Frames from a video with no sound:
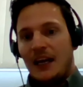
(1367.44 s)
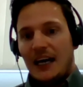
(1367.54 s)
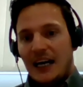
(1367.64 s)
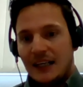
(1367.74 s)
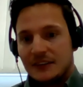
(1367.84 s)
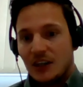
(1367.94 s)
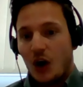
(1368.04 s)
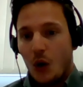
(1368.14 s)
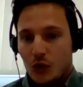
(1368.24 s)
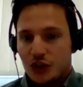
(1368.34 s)
And
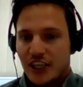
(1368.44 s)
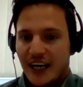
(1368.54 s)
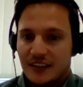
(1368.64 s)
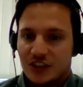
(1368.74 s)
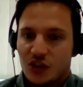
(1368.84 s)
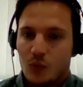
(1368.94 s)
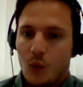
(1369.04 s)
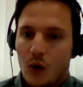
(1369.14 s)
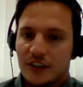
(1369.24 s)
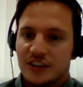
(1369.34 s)
our challenge
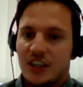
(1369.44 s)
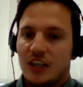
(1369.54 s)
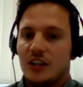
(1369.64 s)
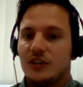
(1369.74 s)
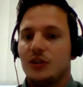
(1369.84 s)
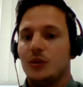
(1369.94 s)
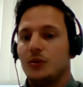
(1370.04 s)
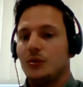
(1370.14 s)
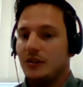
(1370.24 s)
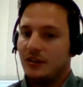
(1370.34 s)
was
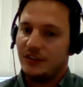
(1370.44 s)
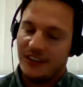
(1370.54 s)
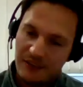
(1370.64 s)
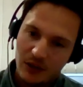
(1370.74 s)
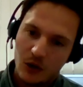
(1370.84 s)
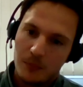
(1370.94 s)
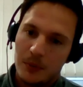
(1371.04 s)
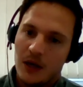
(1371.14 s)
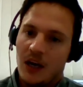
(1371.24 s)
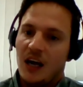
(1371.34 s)
to develop
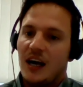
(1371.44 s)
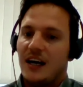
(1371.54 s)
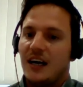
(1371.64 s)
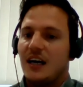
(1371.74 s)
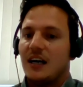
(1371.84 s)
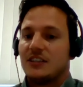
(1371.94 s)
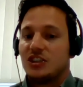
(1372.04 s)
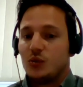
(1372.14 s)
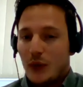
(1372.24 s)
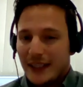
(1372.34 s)
a
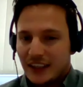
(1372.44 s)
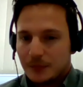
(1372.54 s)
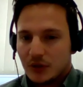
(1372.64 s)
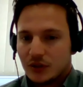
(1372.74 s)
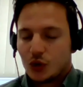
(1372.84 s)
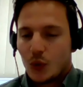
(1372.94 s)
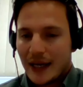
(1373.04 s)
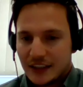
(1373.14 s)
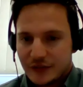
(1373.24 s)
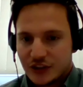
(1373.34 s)
suitable
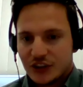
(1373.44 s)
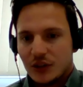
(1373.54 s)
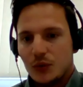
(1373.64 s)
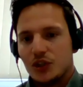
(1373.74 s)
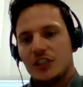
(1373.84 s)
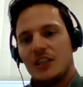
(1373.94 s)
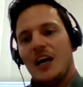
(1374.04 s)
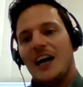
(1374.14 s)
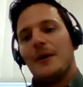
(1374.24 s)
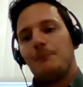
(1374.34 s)
transfer solution
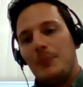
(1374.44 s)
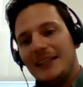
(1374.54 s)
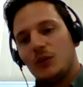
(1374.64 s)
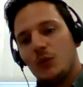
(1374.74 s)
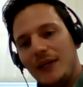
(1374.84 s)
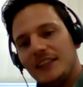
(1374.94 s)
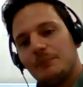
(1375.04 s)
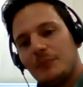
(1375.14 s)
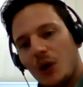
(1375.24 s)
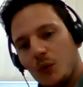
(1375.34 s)
between the
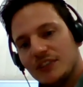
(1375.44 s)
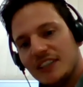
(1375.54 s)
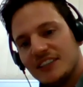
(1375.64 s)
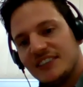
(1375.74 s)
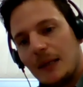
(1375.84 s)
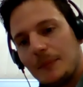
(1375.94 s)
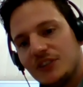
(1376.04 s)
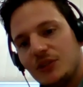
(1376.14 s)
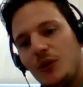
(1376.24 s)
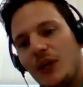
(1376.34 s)
process steps
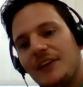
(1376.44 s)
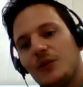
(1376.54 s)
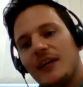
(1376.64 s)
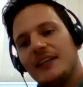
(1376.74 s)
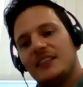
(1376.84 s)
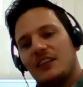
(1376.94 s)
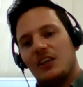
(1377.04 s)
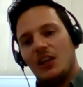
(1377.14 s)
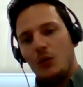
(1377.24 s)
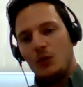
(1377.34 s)
to generate a
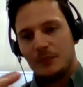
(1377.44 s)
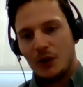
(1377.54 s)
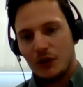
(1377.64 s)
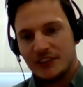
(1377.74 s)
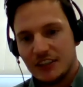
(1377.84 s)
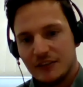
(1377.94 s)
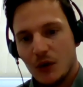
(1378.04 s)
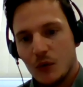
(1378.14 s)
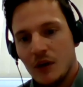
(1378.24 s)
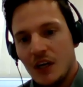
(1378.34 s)
closed process
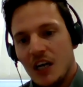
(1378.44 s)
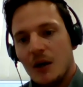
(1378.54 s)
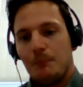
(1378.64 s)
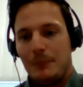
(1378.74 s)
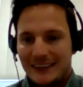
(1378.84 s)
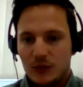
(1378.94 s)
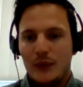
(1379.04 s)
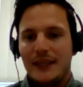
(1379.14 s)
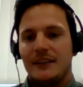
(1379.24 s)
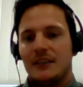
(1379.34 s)
flow
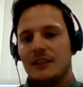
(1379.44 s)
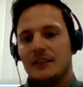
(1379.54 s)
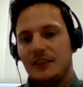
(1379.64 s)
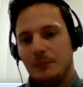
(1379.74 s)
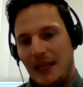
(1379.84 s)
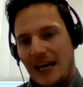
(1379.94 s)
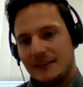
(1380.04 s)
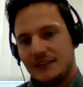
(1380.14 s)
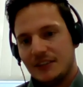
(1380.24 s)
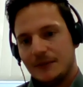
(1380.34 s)
between the
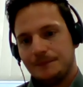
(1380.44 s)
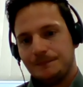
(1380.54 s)
plants.